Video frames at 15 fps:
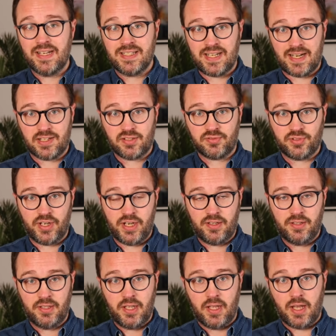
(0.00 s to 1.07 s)
tax-free,
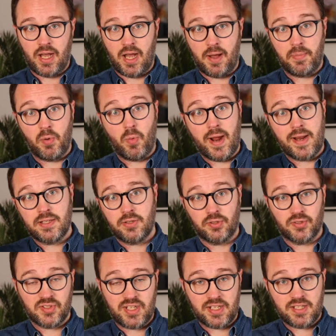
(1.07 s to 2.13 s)
but wait till you're
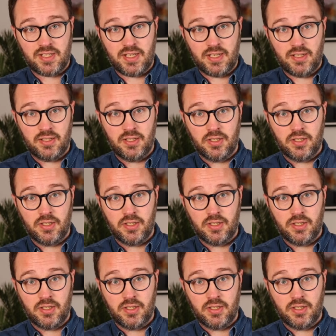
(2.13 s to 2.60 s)
60,